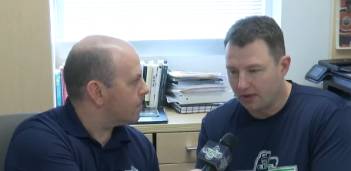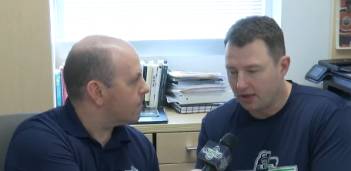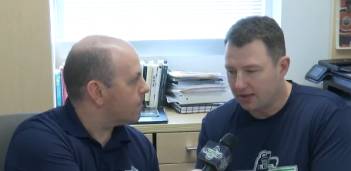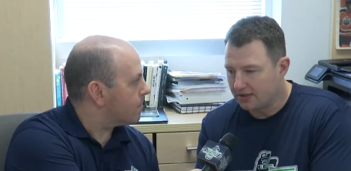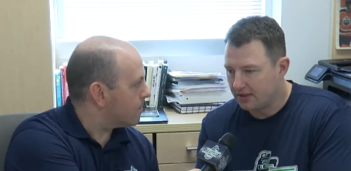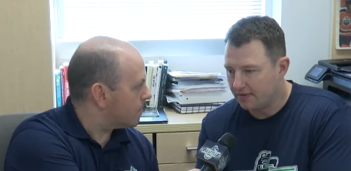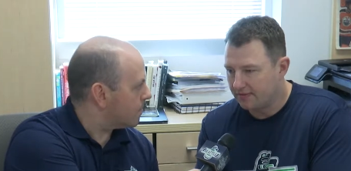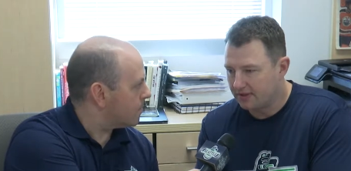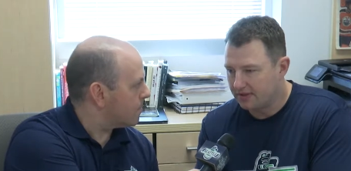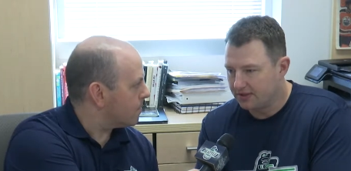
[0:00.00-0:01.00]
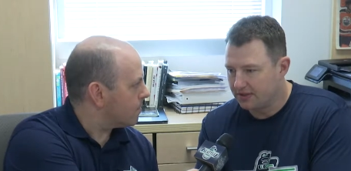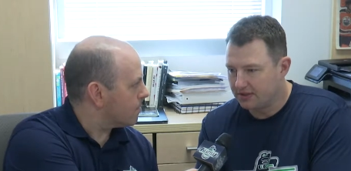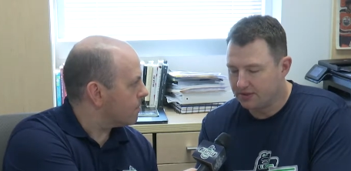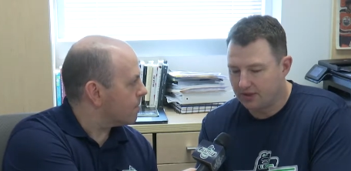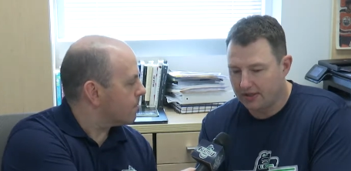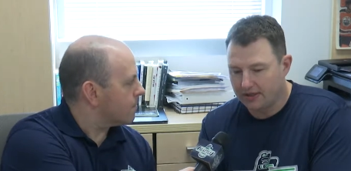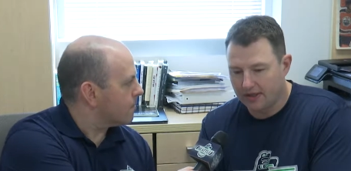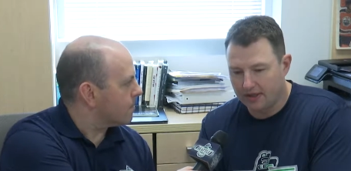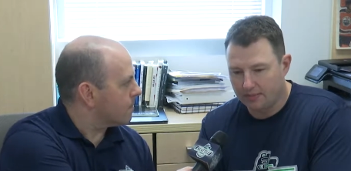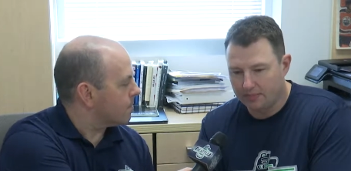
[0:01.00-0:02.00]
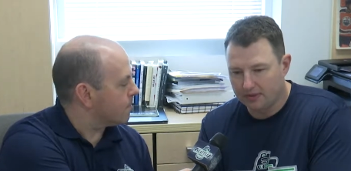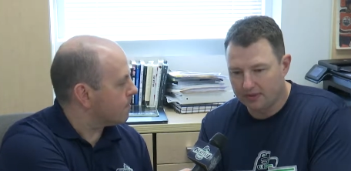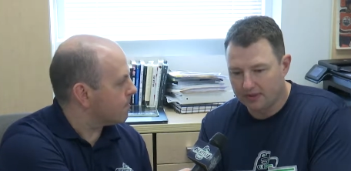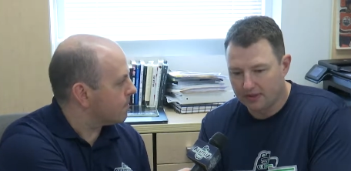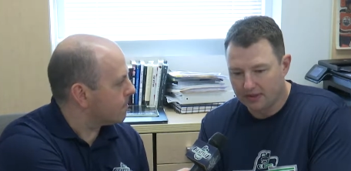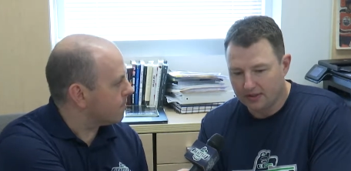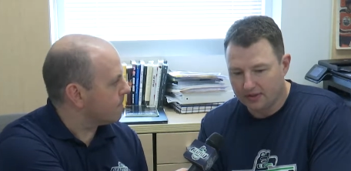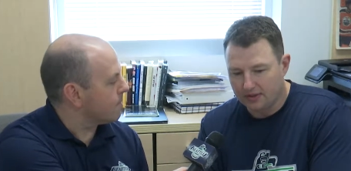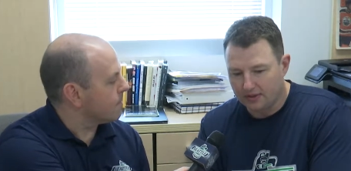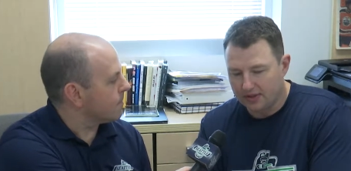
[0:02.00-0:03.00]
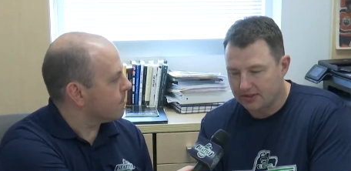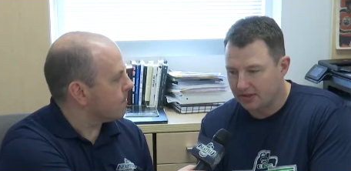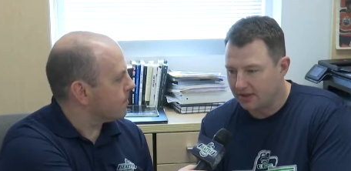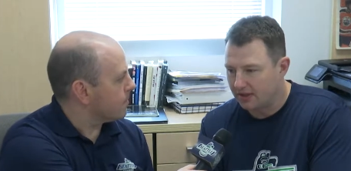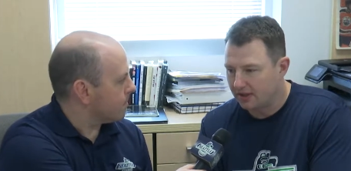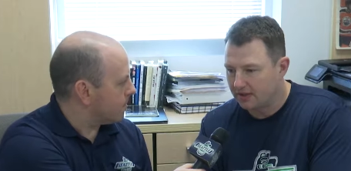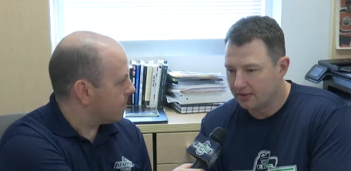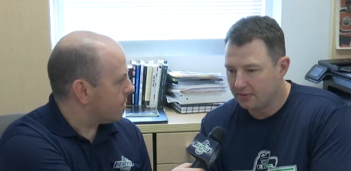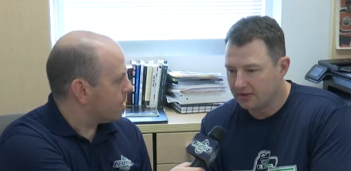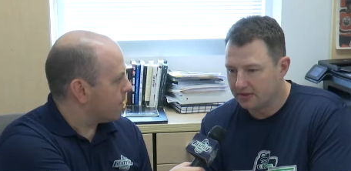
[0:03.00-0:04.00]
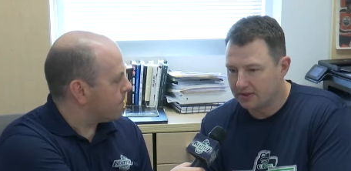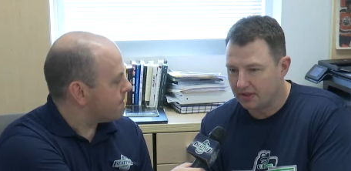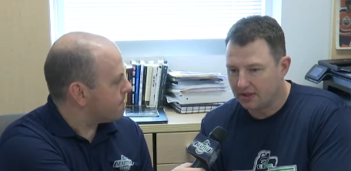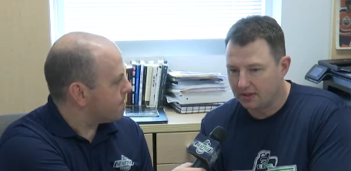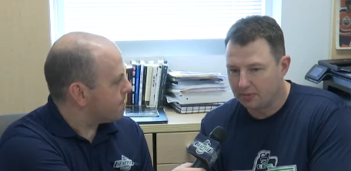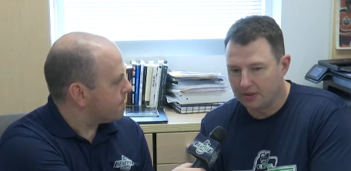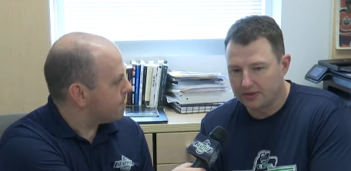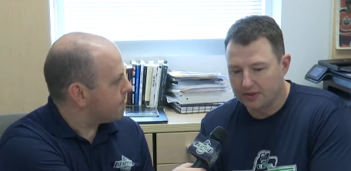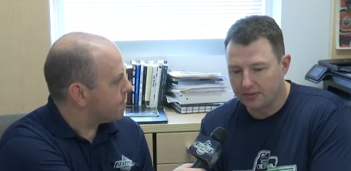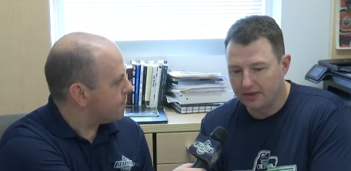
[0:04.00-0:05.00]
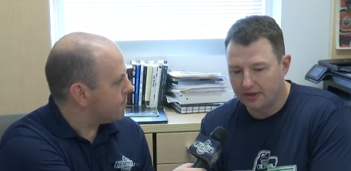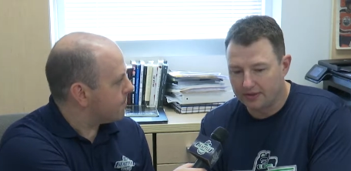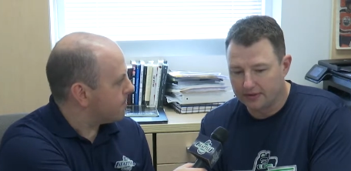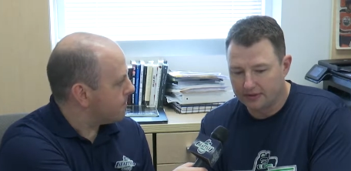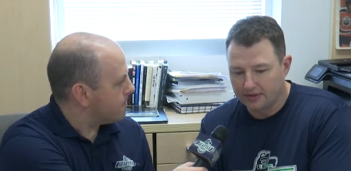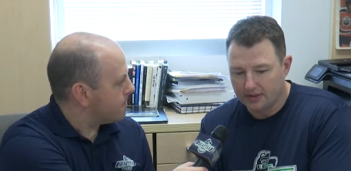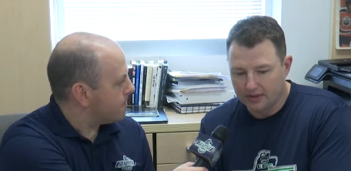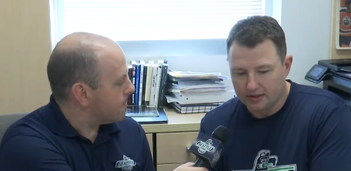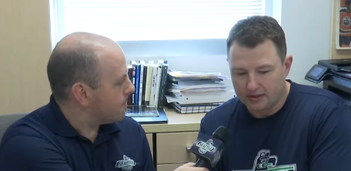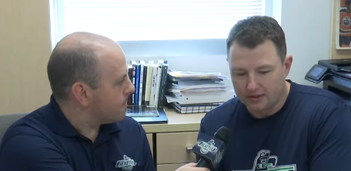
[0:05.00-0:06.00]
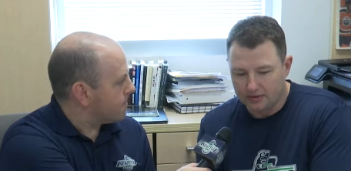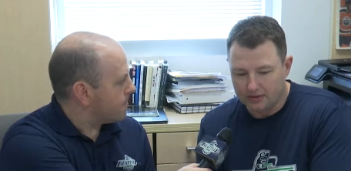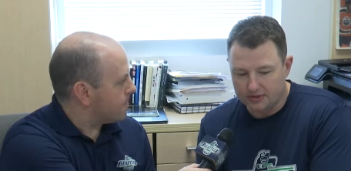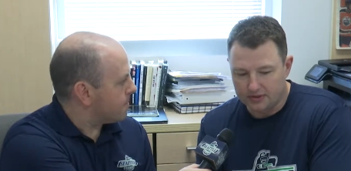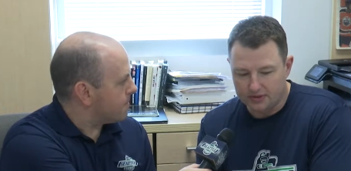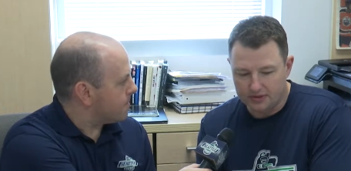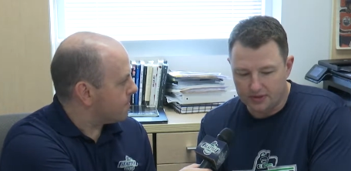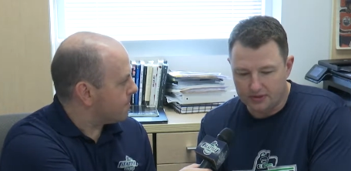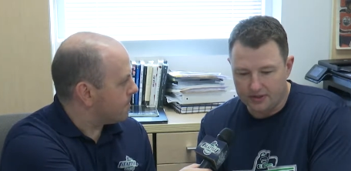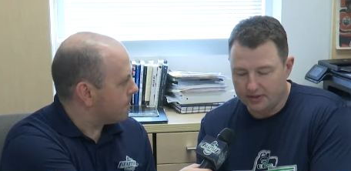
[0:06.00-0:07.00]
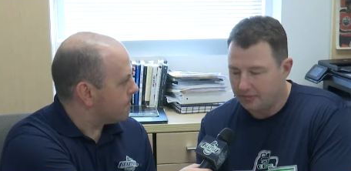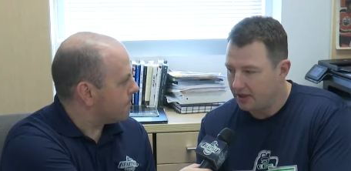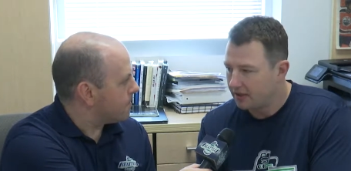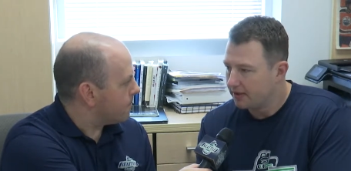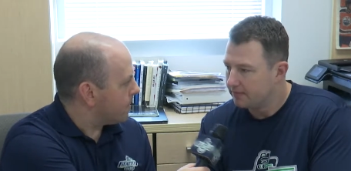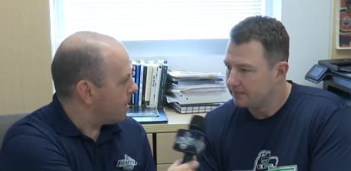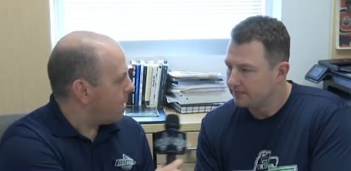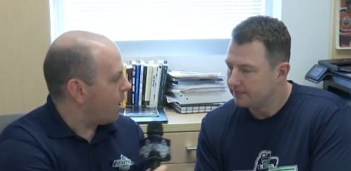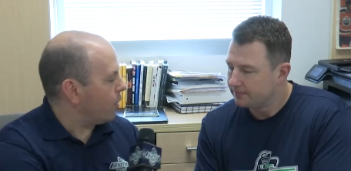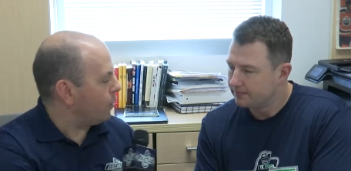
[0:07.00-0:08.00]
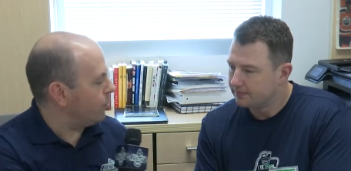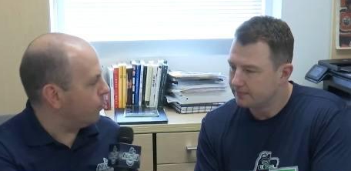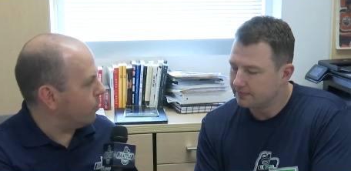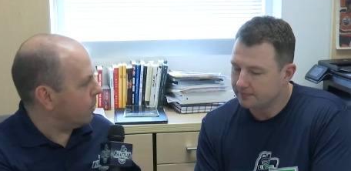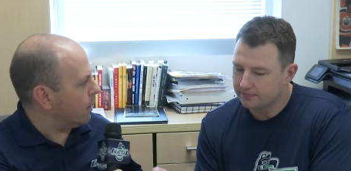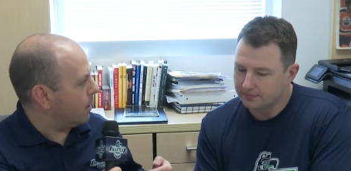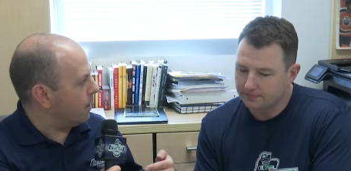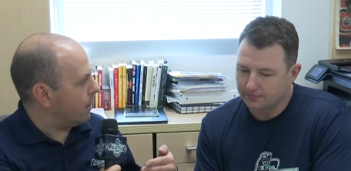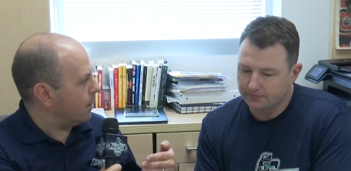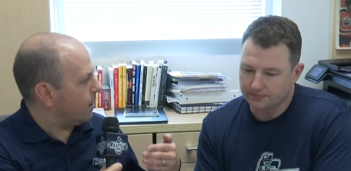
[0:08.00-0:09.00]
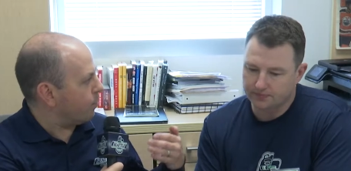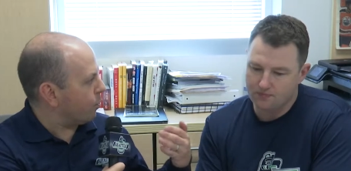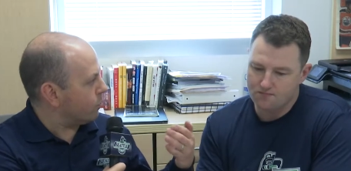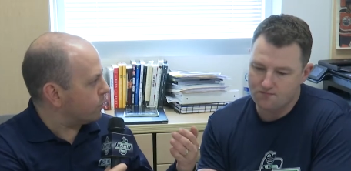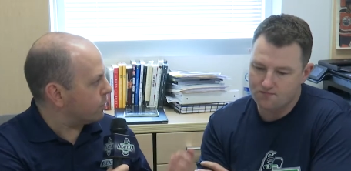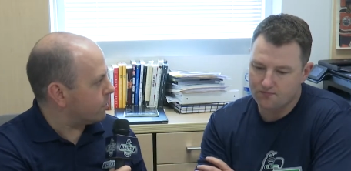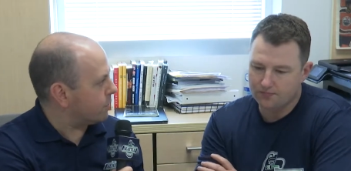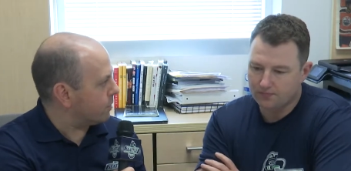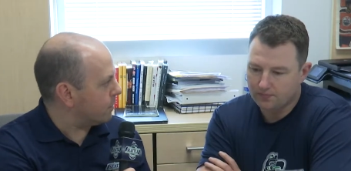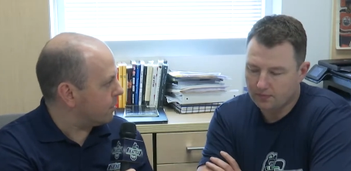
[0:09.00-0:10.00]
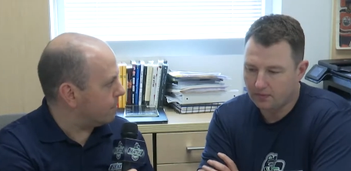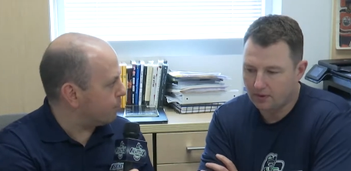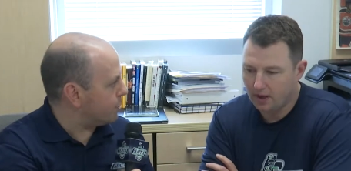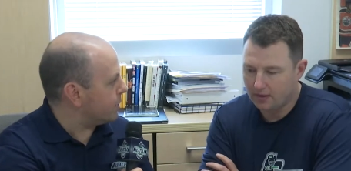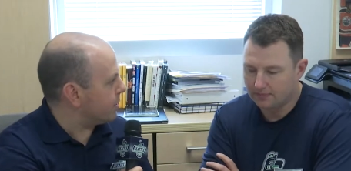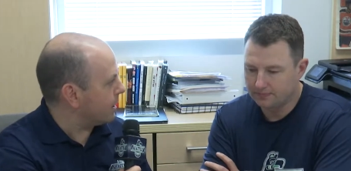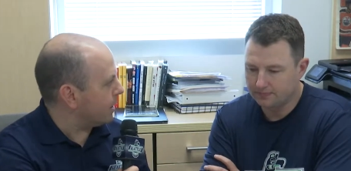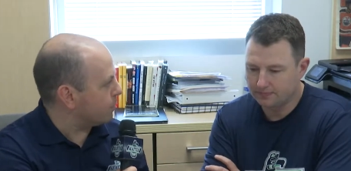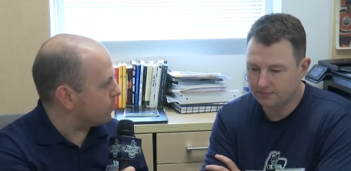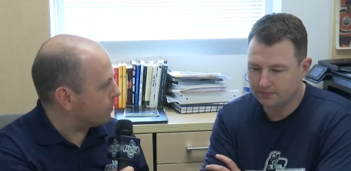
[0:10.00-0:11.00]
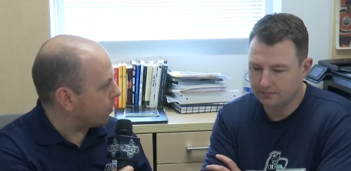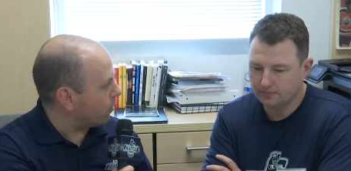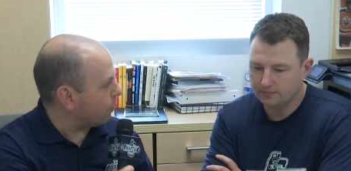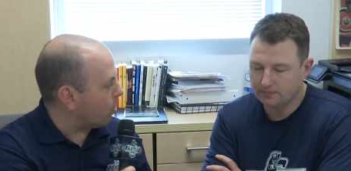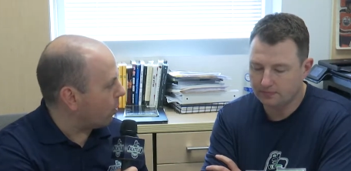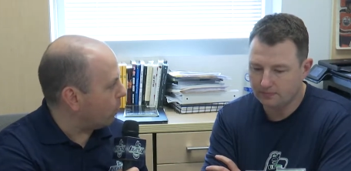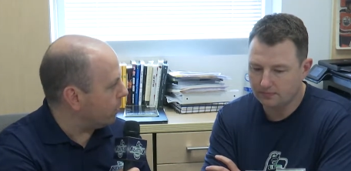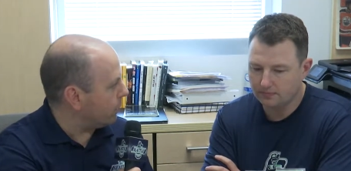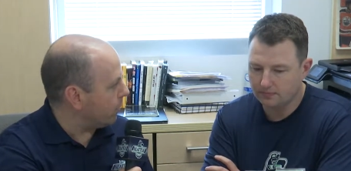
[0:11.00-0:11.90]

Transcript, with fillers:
Speaker 1: a lot of tough decisions in training camp, and you know that's a good thing. It means there's a lot of good players out there, and
Speaker 2: you know decisions aren't easy to make. How do you uh, approach the preseason games? We're starting tomorrow. What is